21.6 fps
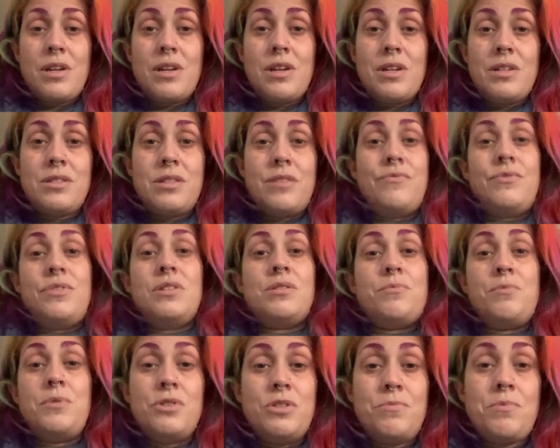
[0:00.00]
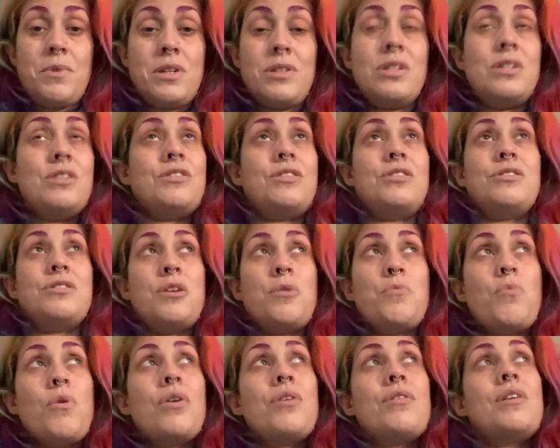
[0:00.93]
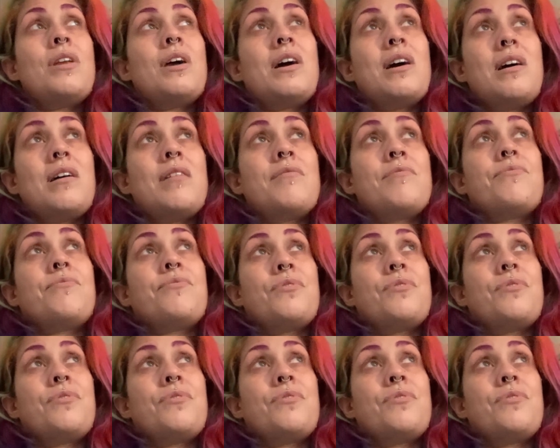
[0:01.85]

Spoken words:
as lived experience practitioners, they won't have